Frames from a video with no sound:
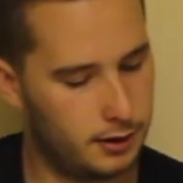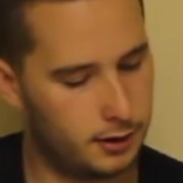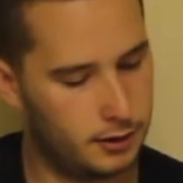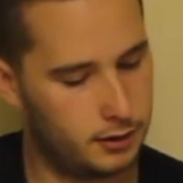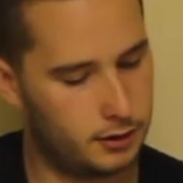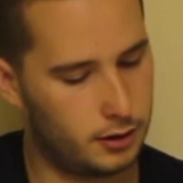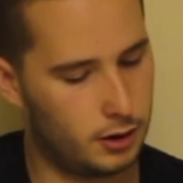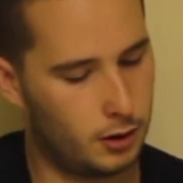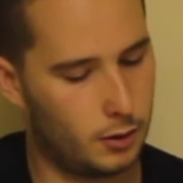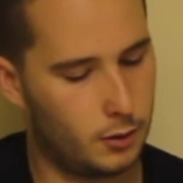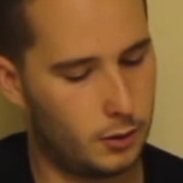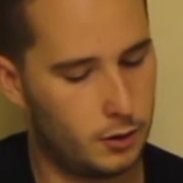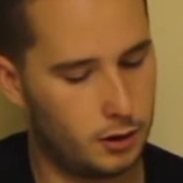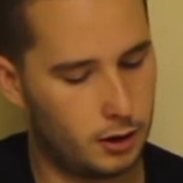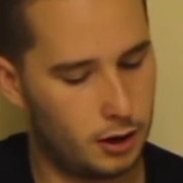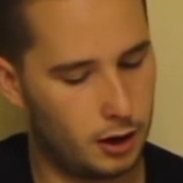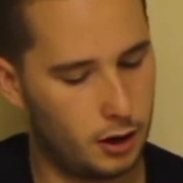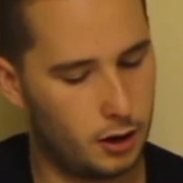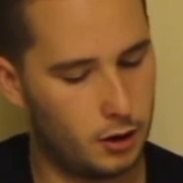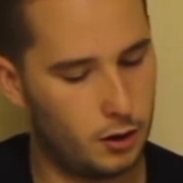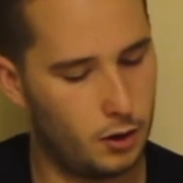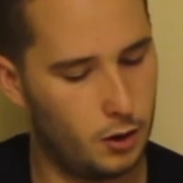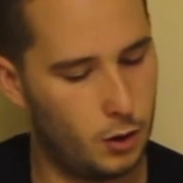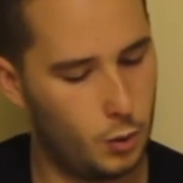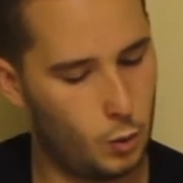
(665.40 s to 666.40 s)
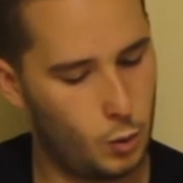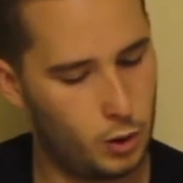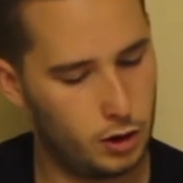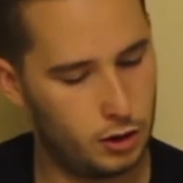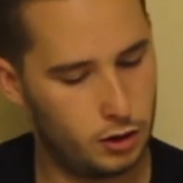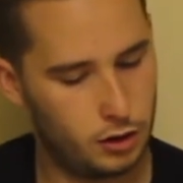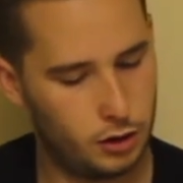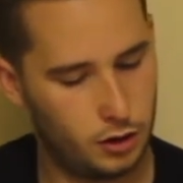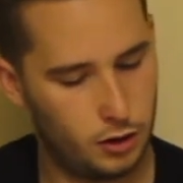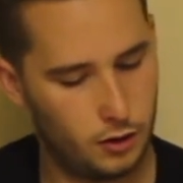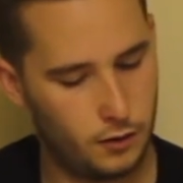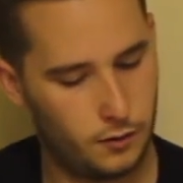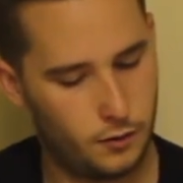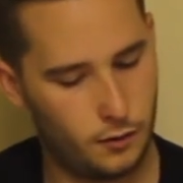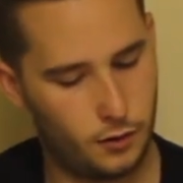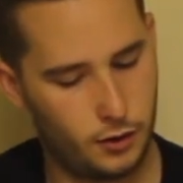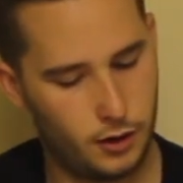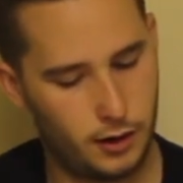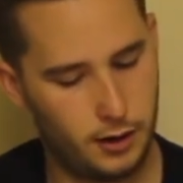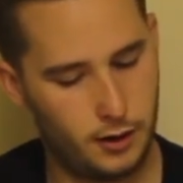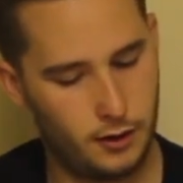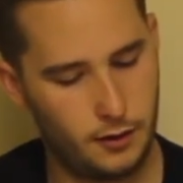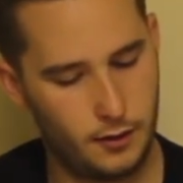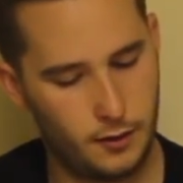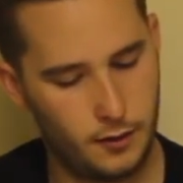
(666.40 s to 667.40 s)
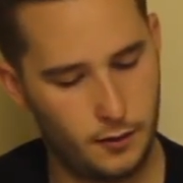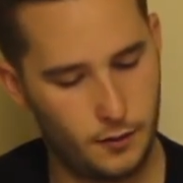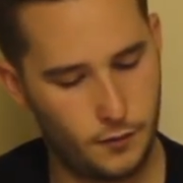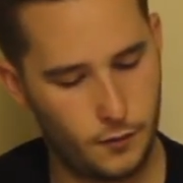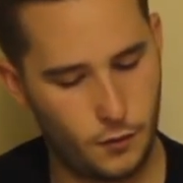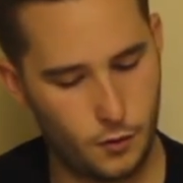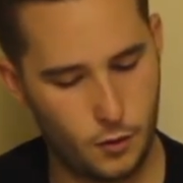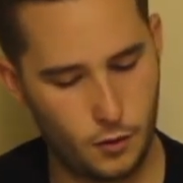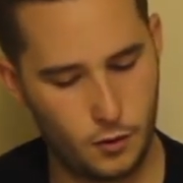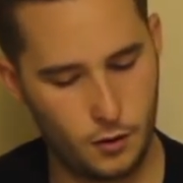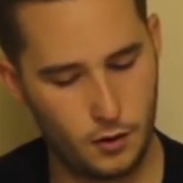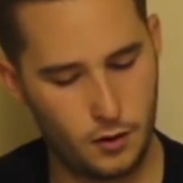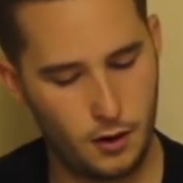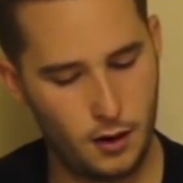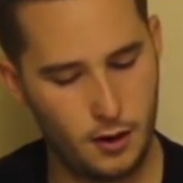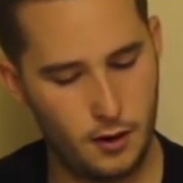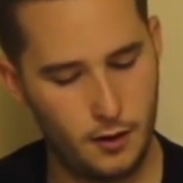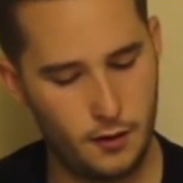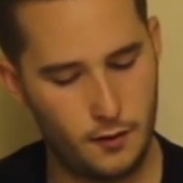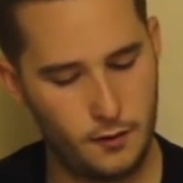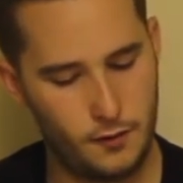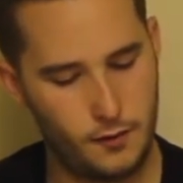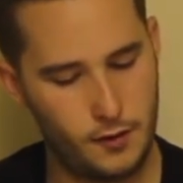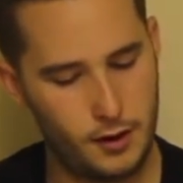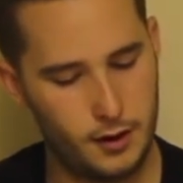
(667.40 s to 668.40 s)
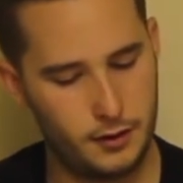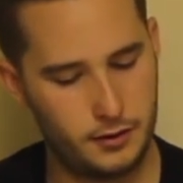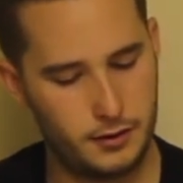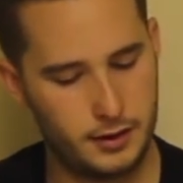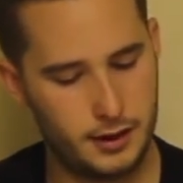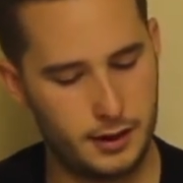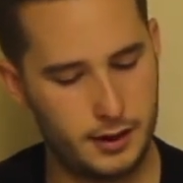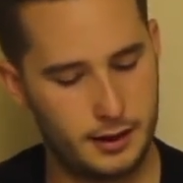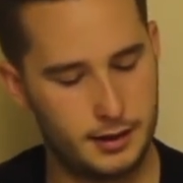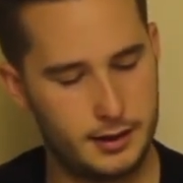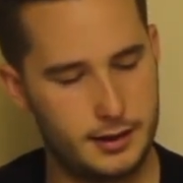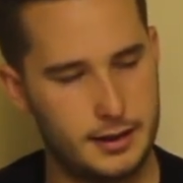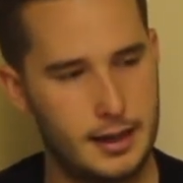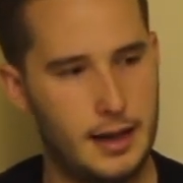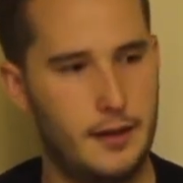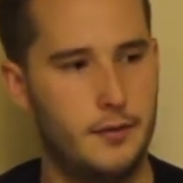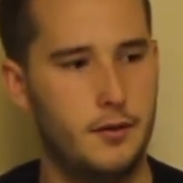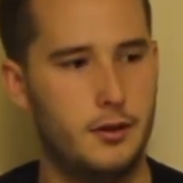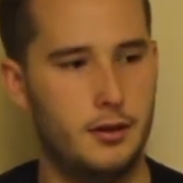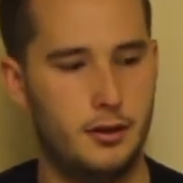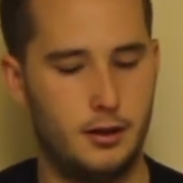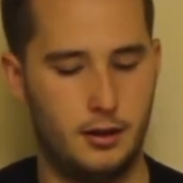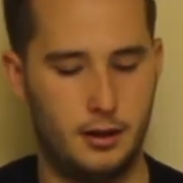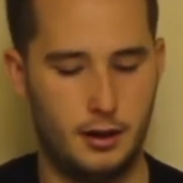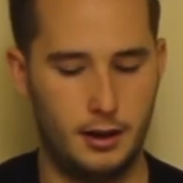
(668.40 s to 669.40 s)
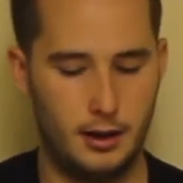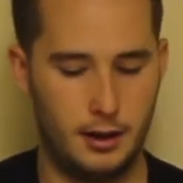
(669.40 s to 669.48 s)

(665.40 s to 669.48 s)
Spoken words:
so it would go 1, 2, 3, 4, 5, 6, 7,